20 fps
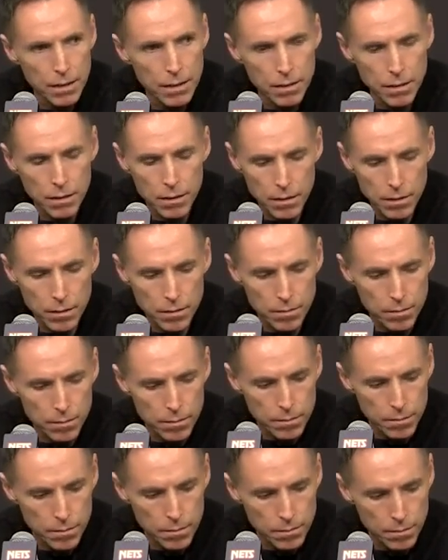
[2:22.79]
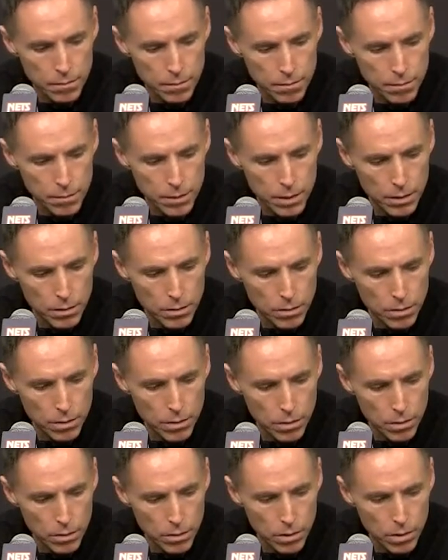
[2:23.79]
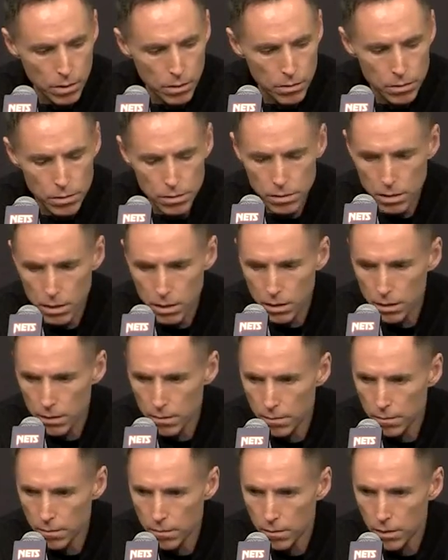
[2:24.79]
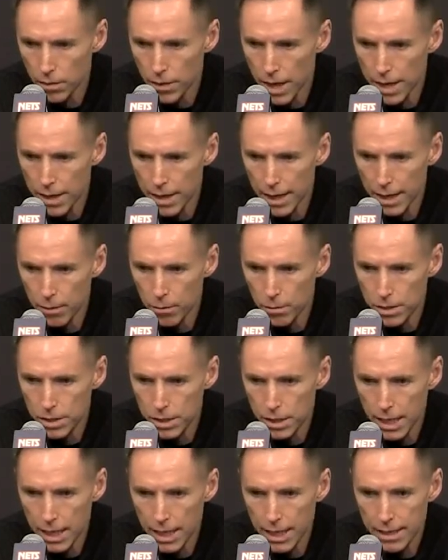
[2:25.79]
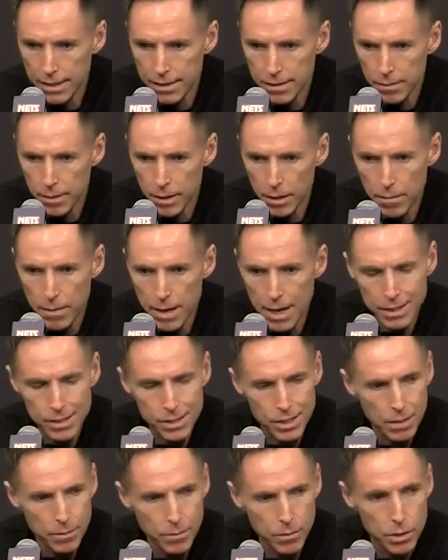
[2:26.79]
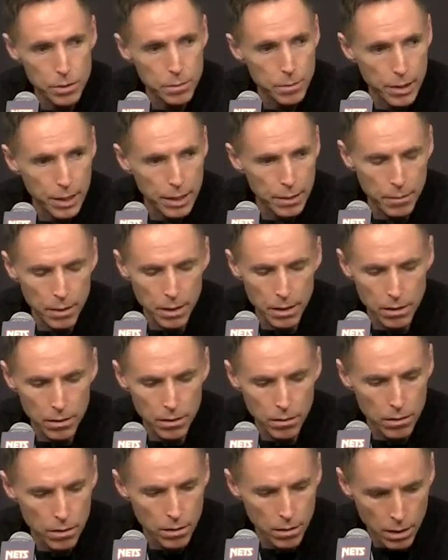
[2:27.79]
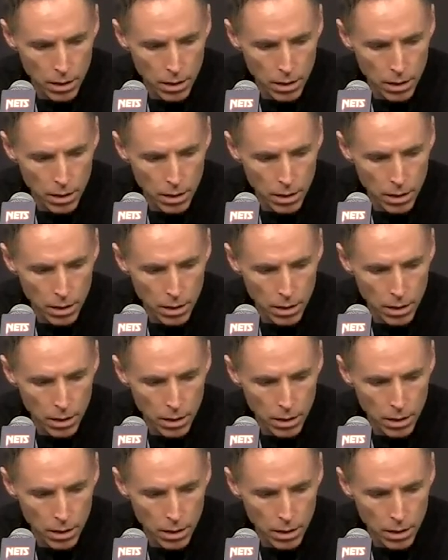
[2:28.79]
Who knows on that night which guy has a better matchup or is playing better or